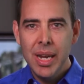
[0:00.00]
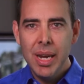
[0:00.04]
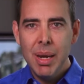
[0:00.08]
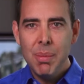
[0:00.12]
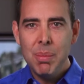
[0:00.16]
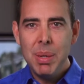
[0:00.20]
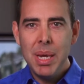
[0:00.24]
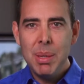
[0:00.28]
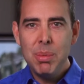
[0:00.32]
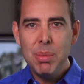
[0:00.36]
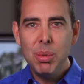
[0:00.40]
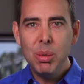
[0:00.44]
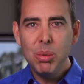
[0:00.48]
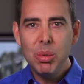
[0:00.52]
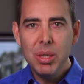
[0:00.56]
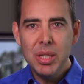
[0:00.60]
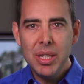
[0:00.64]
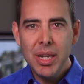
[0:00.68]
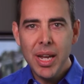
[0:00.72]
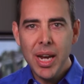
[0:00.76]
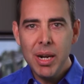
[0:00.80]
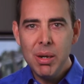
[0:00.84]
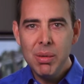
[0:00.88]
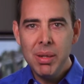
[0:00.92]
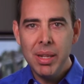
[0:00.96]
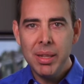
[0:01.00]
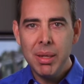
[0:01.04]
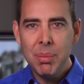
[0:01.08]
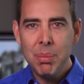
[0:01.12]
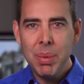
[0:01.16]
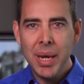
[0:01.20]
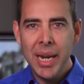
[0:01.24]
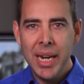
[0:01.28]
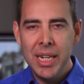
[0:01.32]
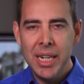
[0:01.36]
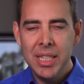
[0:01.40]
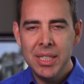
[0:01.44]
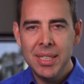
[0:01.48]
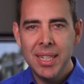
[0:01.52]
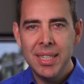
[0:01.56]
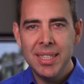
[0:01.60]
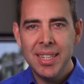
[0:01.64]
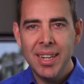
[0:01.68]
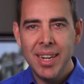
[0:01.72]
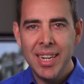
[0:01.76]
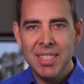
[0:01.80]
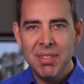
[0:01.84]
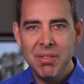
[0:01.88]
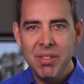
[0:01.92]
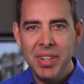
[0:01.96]
People know that the page
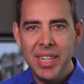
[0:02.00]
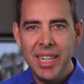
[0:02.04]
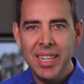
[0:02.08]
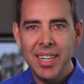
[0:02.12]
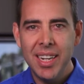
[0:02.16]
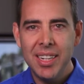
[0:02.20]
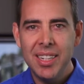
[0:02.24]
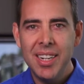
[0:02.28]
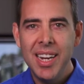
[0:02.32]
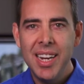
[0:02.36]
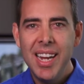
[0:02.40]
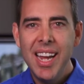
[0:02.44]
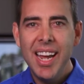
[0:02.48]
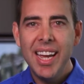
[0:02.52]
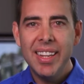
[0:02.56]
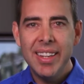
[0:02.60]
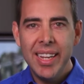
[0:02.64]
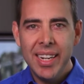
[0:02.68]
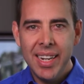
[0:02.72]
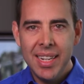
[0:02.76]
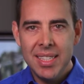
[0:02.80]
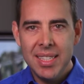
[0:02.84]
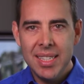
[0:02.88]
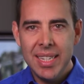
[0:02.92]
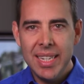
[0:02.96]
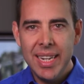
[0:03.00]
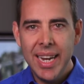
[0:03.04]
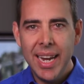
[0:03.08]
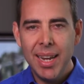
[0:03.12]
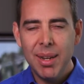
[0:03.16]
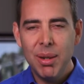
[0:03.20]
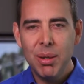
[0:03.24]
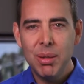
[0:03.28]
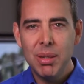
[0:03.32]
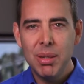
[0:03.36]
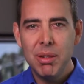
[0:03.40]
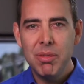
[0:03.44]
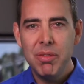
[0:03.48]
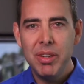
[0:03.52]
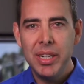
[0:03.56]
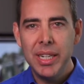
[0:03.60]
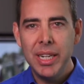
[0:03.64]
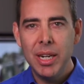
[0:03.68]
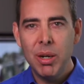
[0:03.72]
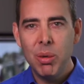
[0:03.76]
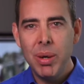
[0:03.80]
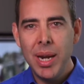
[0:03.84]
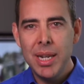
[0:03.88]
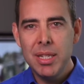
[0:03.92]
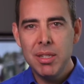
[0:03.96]
contains video, and they can see how long the video
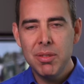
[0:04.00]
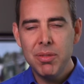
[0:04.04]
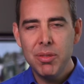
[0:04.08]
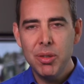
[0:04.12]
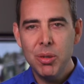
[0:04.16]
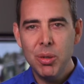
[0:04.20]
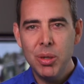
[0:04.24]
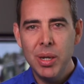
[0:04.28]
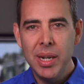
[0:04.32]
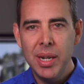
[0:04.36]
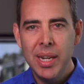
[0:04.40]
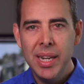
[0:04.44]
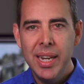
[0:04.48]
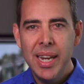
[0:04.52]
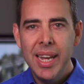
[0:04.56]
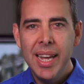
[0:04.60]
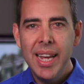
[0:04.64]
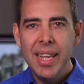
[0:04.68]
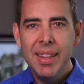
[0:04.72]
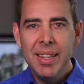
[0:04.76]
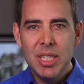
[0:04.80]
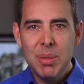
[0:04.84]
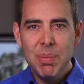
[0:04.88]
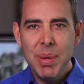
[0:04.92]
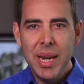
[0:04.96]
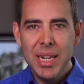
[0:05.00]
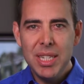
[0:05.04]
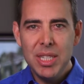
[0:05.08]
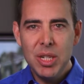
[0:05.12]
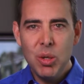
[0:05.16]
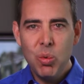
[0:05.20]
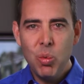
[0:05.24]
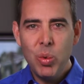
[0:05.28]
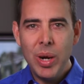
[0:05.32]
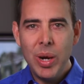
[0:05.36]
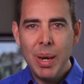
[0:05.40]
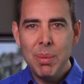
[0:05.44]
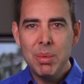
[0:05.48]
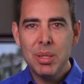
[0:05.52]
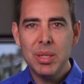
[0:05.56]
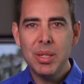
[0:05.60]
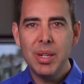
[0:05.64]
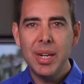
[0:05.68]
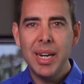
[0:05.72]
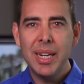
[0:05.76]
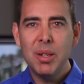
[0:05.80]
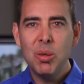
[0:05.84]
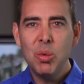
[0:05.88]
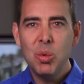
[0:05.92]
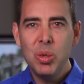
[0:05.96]
runs for. And this makes your
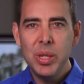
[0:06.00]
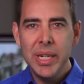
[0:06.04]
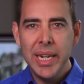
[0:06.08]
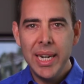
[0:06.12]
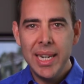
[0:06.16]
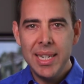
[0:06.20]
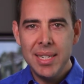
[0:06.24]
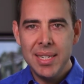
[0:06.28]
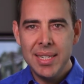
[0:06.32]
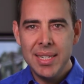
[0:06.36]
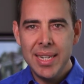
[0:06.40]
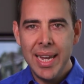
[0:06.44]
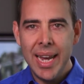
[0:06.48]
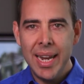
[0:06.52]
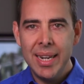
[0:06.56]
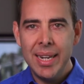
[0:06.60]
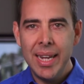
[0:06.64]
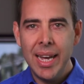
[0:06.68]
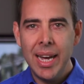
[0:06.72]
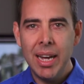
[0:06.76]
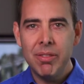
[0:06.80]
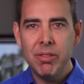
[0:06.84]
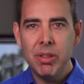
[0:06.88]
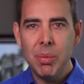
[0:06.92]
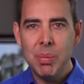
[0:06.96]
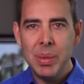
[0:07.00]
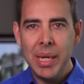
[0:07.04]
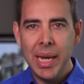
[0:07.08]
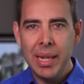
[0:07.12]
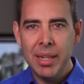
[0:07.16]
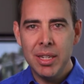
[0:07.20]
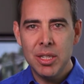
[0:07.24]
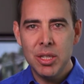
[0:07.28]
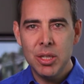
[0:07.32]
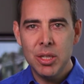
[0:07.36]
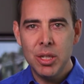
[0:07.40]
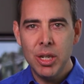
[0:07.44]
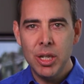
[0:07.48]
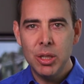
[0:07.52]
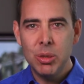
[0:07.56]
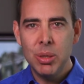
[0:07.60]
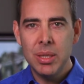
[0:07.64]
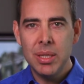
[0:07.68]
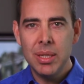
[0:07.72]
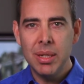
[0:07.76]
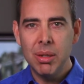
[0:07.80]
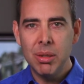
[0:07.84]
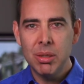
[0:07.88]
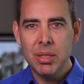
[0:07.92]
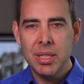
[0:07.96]
website really stand out from the other search
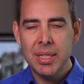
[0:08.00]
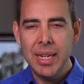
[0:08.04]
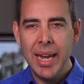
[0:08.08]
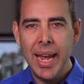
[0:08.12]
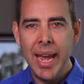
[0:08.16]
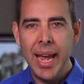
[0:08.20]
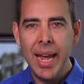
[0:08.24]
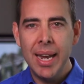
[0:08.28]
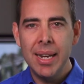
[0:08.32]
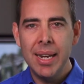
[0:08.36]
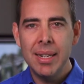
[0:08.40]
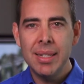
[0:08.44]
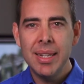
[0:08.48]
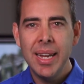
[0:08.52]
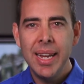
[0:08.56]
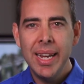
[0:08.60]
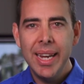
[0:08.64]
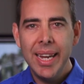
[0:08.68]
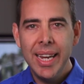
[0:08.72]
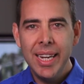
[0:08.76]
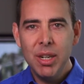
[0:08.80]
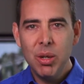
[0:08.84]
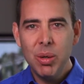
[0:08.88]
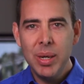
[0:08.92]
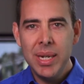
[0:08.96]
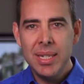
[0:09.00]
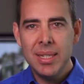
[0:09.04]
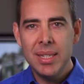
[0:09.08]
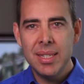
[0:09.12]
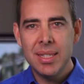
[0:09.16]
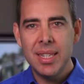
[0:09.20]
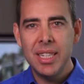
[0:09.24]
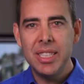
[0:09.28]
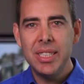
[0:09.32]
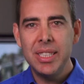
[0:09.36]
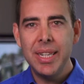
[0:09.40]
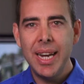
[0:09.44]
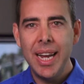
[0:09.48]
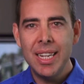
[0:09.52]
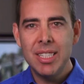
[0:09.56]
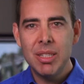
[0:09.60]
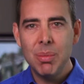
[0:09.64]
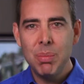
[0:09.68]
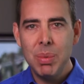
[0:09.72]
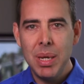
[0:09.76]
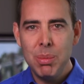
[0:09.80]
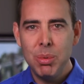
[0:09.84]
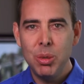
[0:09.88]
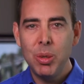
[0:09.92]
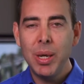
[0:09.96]
results and increases the chance of
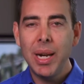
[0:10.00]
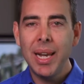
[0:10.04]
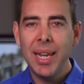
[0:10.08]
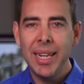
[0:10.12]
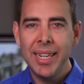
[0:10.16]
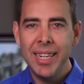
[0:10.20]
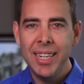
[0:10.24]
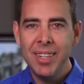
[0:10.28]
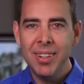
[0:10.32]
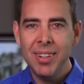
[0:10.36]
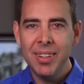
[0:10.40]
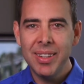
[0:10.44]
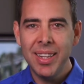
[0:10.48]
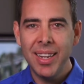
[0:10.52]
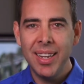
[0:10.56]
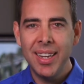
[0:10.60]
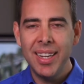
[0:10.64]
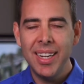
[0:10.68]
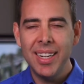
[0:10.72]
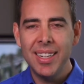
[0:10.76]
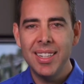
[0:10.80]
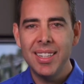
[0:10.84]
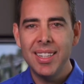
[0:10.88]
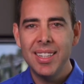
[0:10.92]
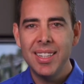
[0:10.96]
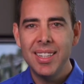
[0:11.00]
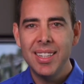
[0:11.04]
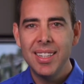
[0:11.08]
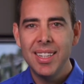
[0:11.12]
people clicking on the link.